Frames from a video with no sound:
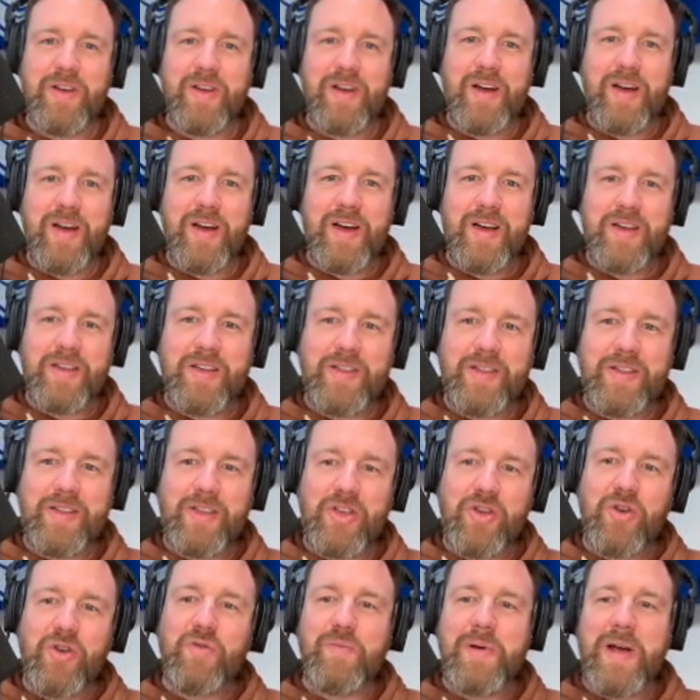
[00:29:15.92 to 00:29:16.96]

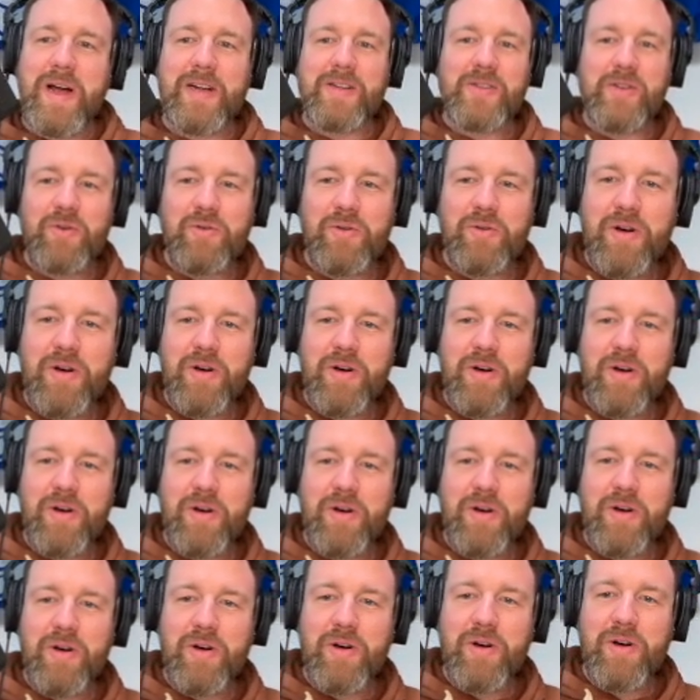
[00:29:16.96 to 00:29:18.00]
UMass
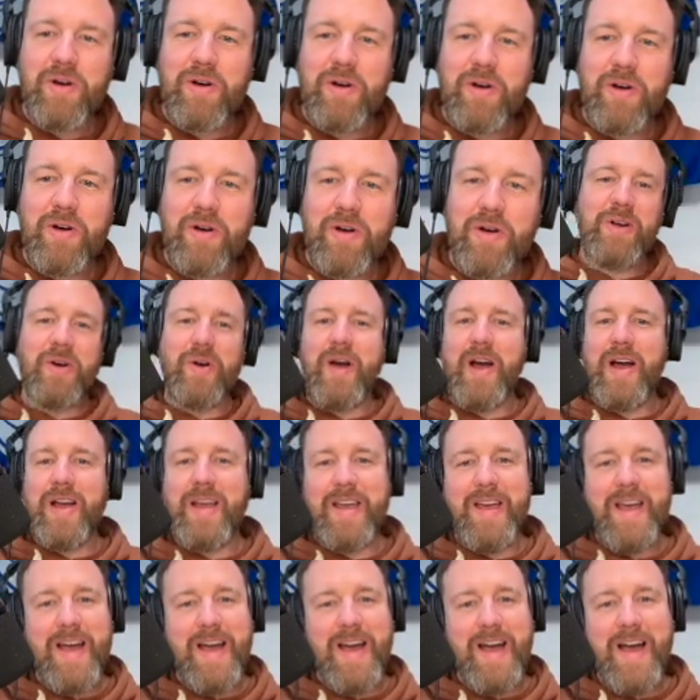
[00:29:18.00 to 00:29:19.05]
heroics. So
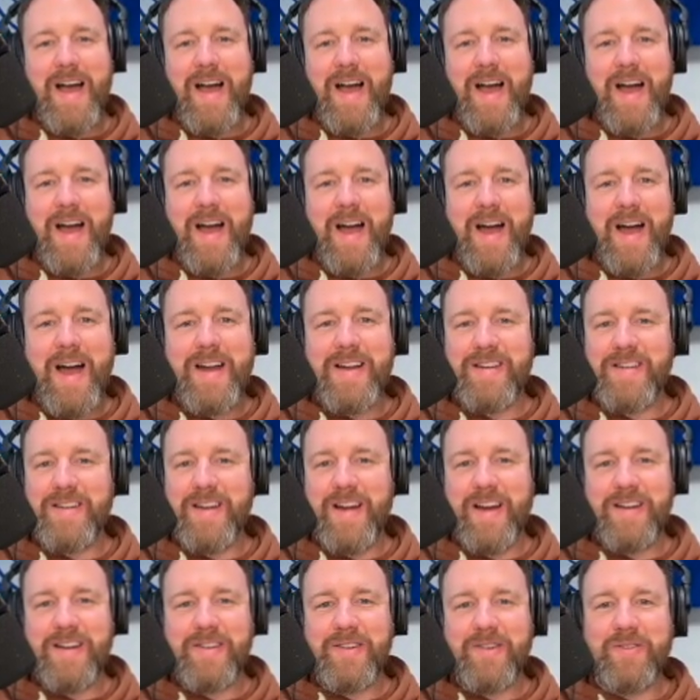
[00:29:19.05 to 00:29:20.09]
I
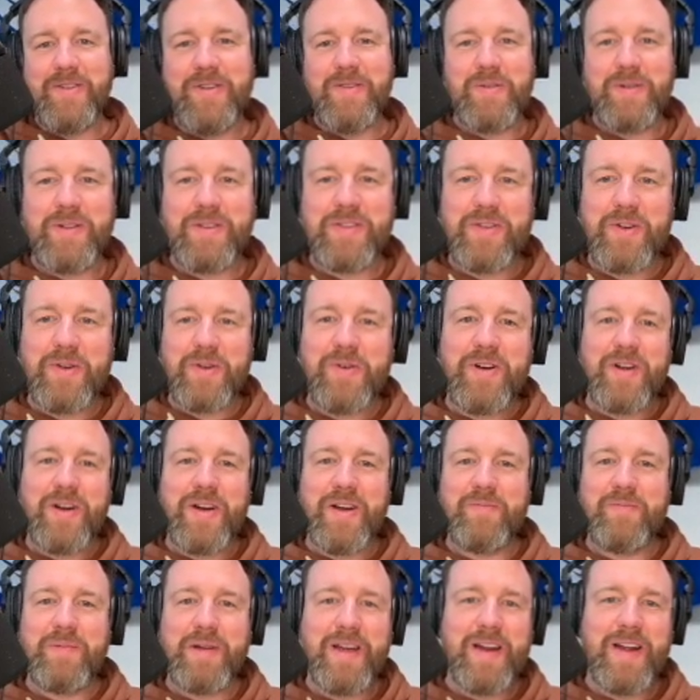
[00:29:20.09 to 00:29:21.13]
don't know what's going
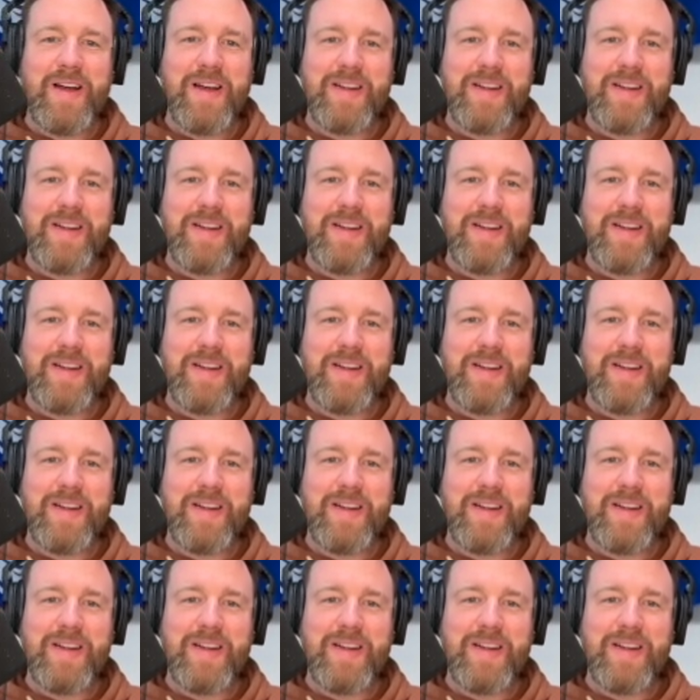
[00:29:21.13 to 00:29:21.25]
on, man.